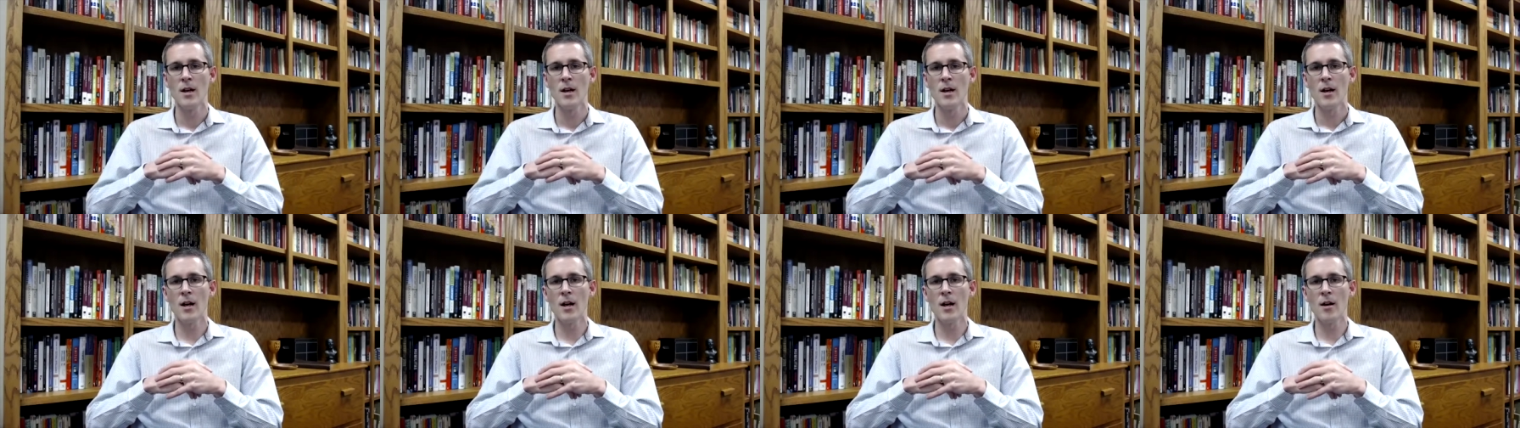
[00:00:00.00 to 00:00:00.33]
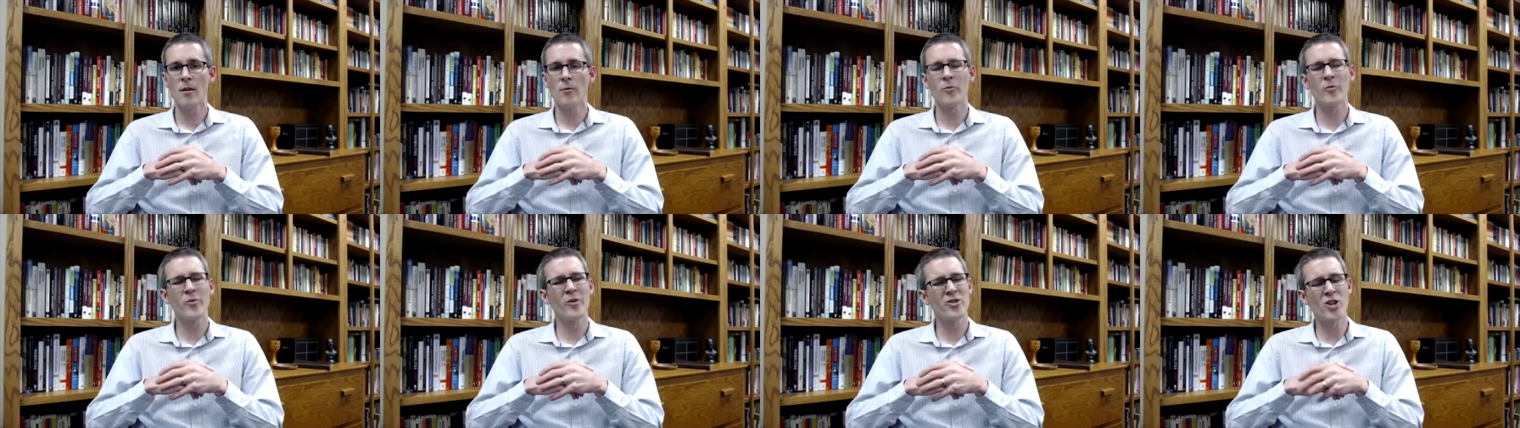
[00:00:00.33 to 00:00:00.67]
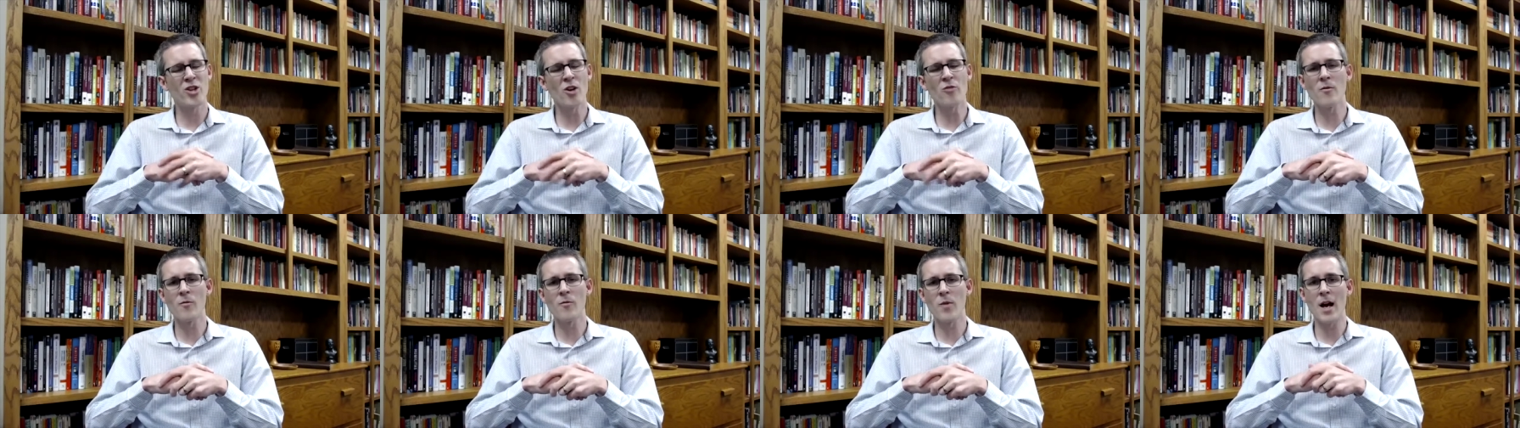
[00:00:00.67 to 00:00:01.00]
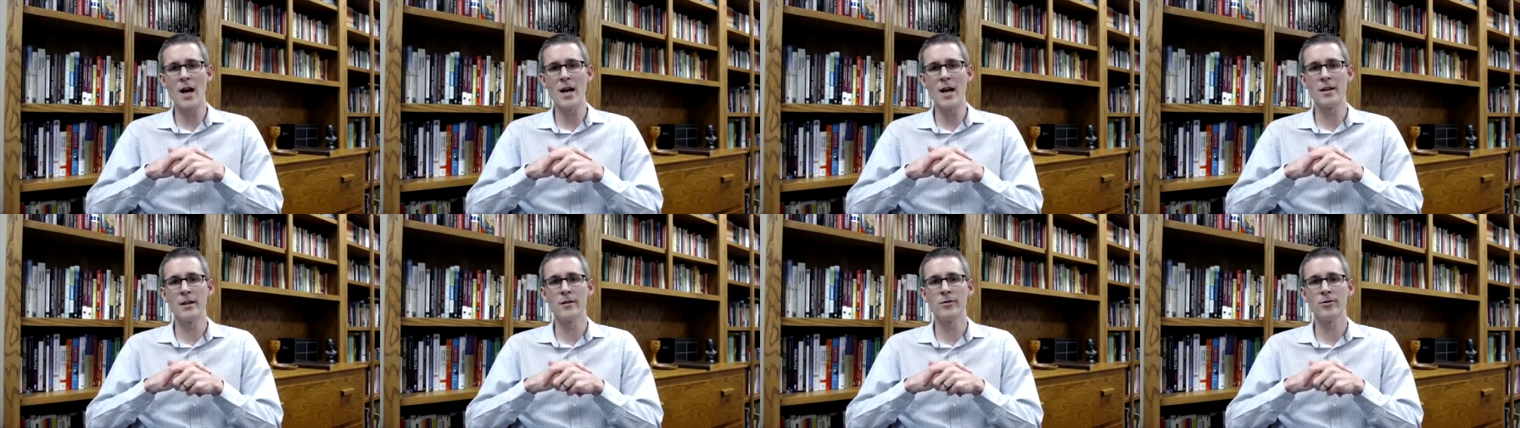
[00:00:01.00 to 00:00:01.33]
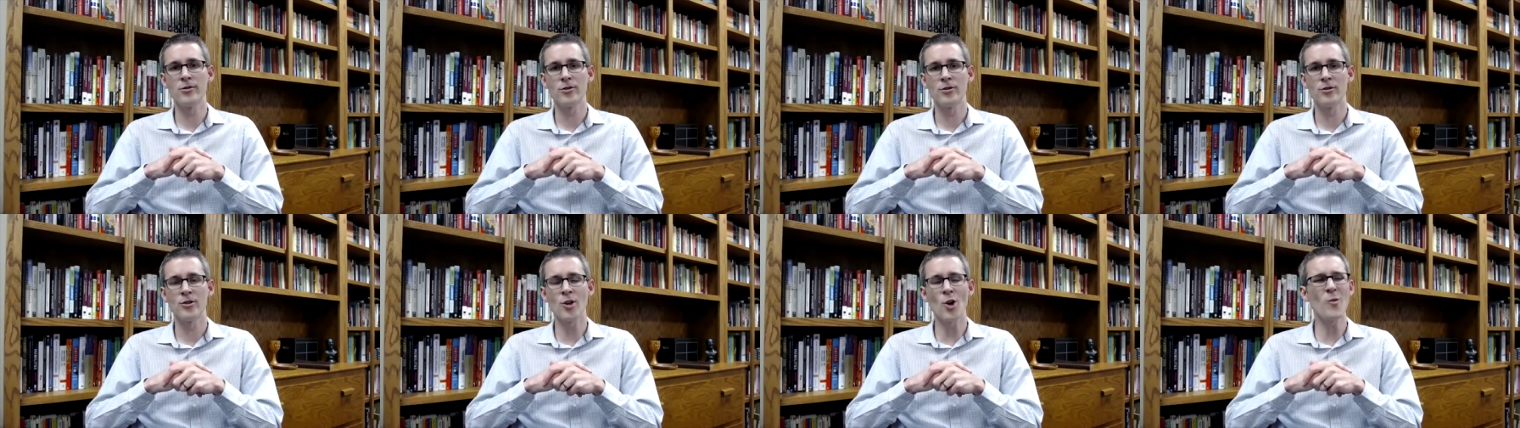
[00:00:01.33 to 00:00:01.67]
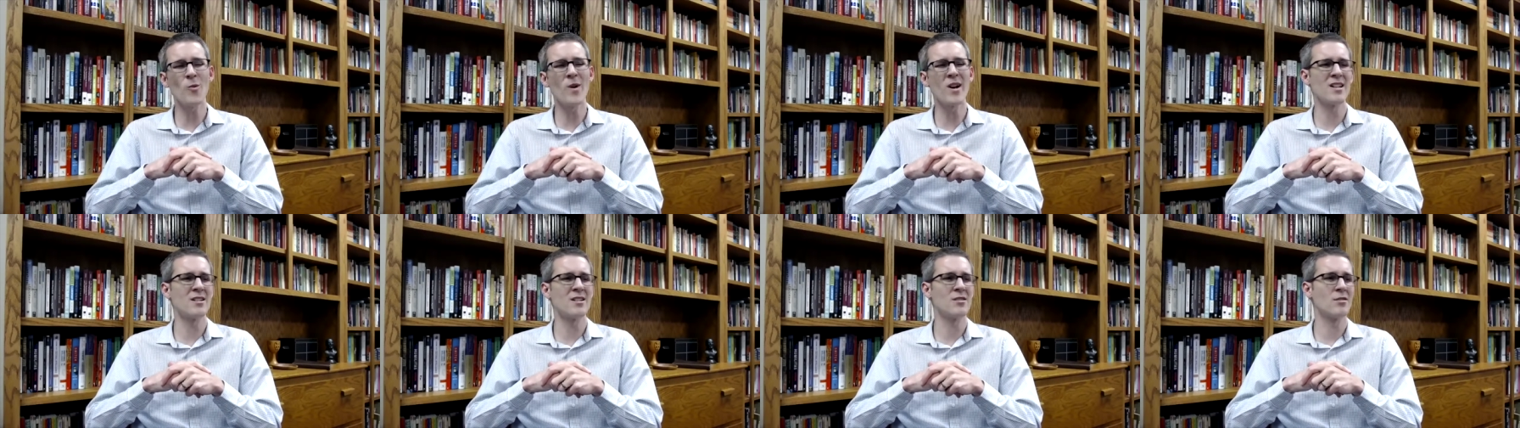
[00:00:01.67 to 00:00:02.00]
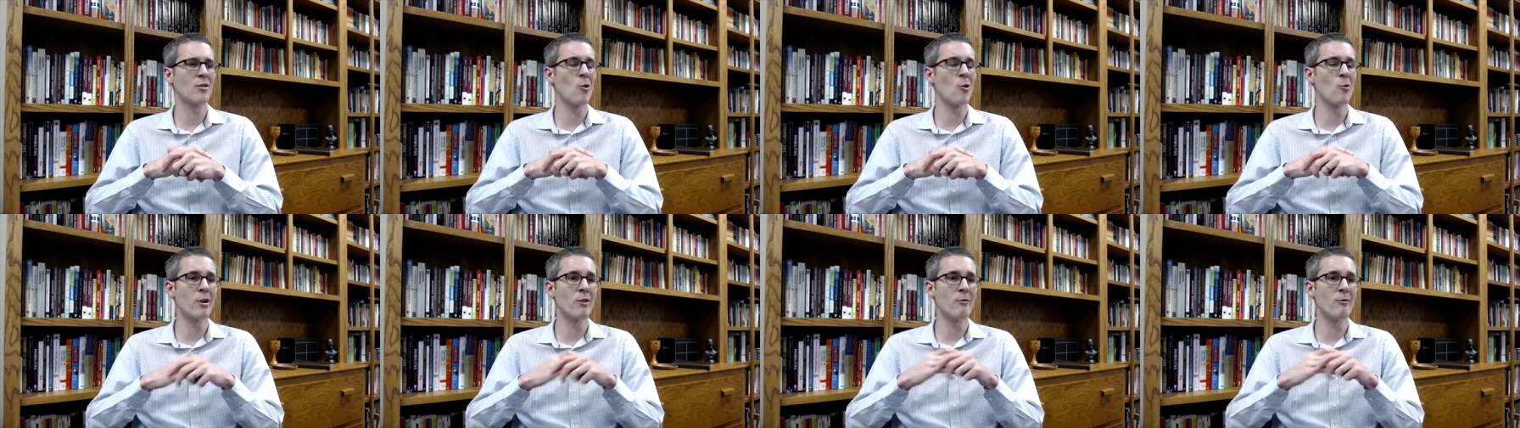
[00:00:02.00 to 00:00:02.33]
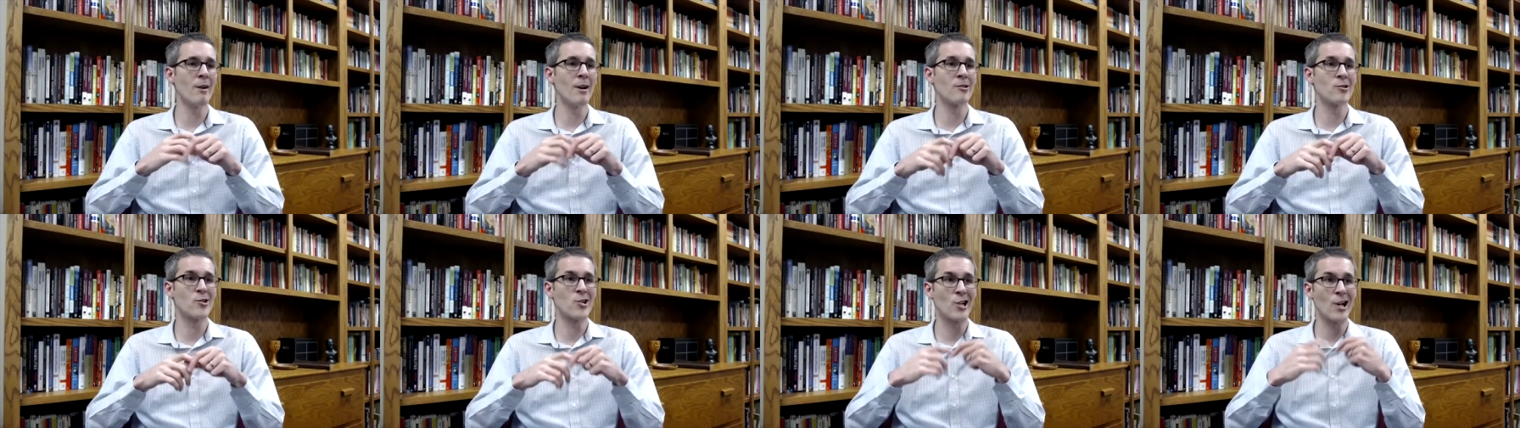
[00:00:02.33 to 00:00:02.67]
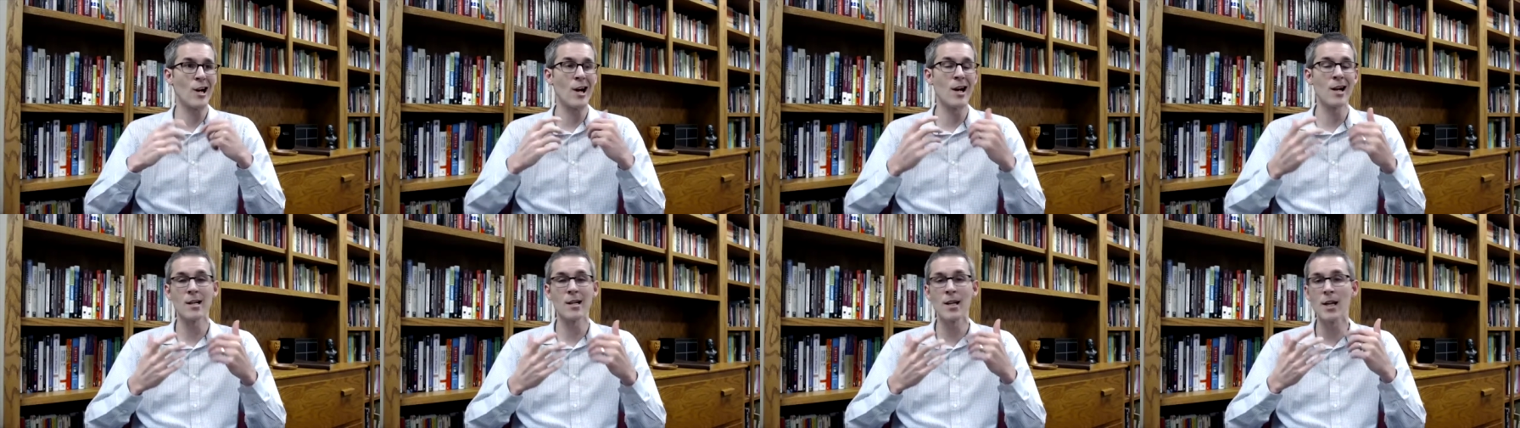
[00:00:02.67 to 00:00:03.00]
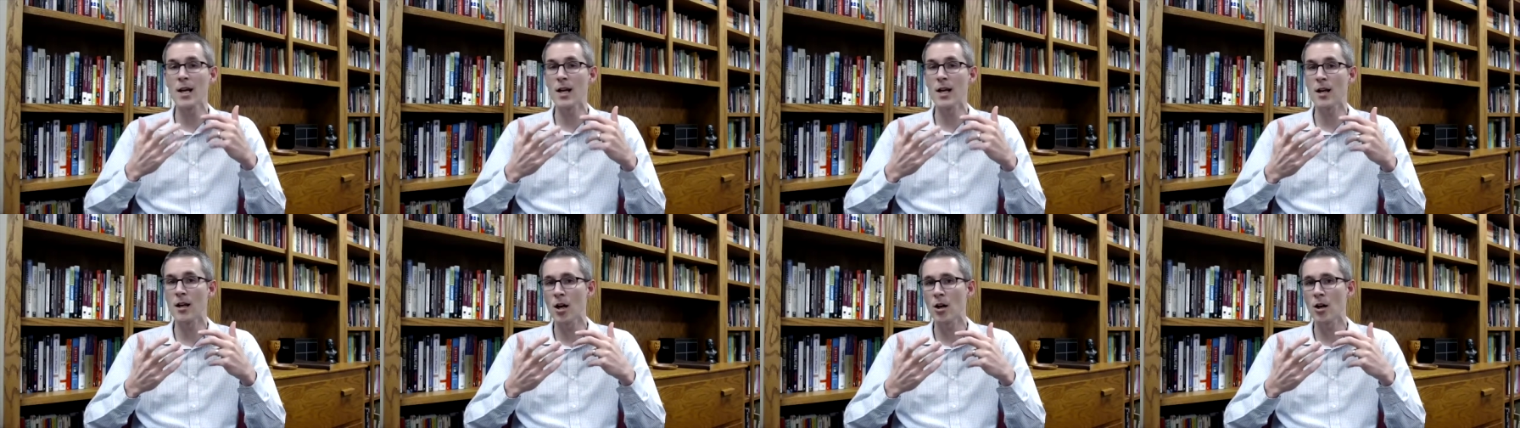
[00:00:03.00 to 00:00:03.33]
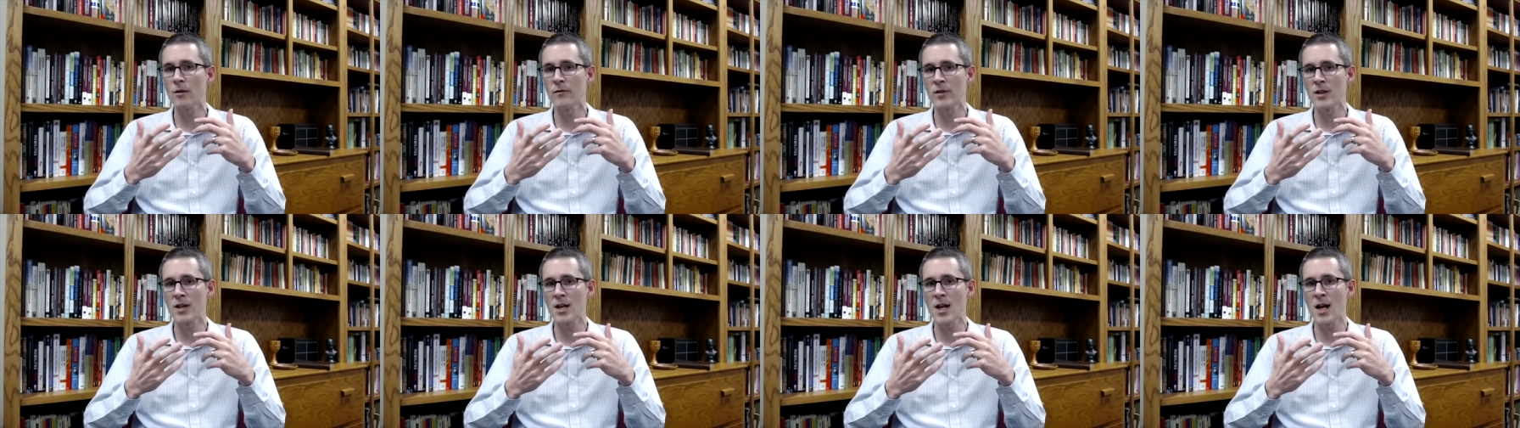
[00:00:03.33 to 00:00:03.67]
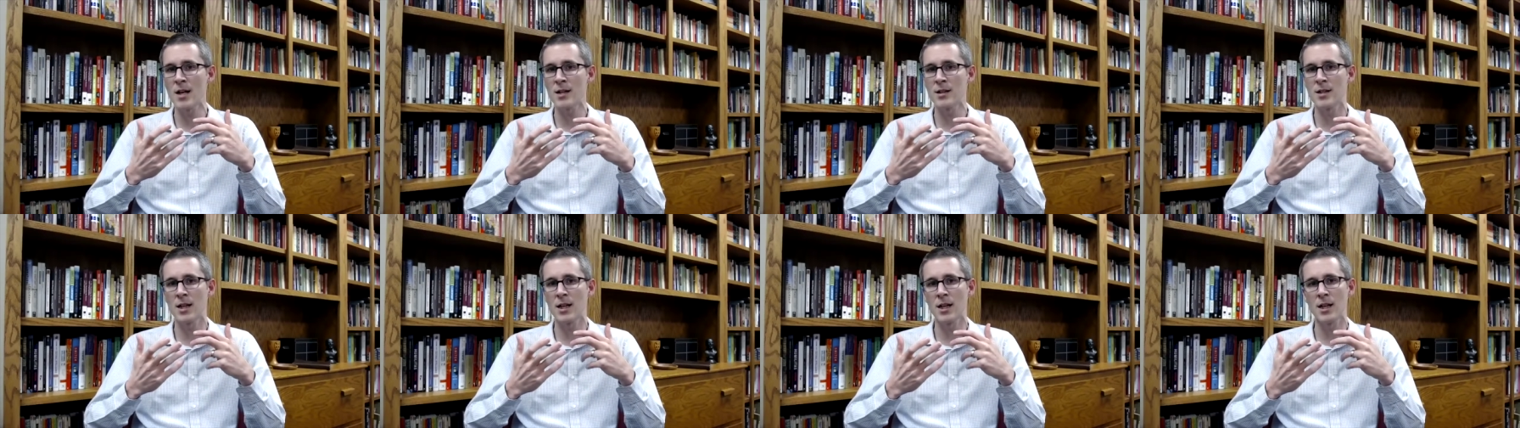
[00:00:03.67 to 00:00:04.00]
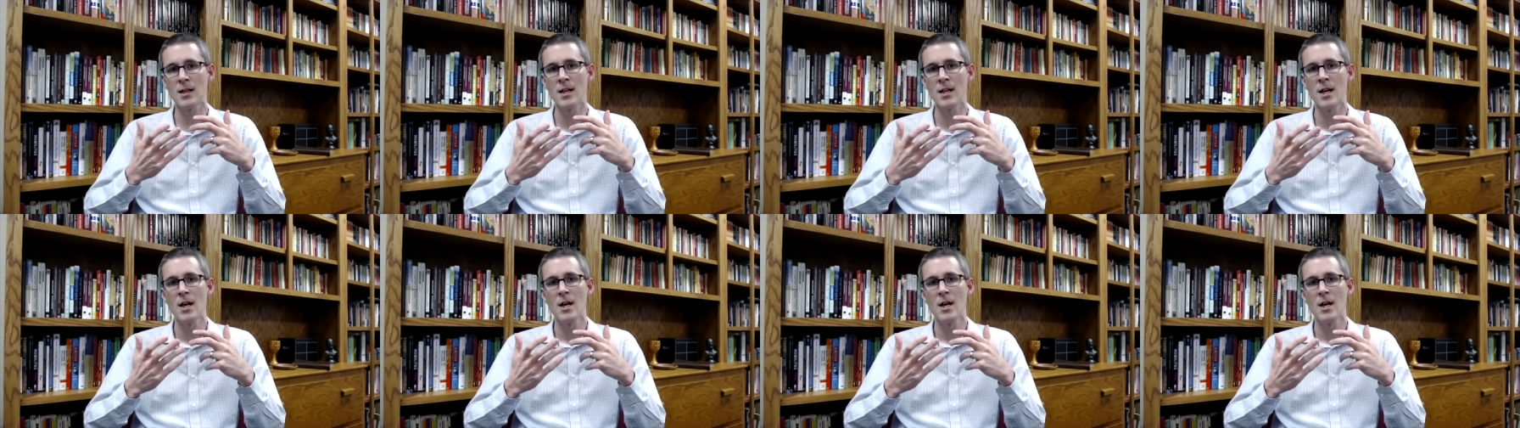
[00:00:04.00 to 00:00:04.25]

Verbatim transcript: uh, show them kindness. Nobody's going around trying to get COVID-19,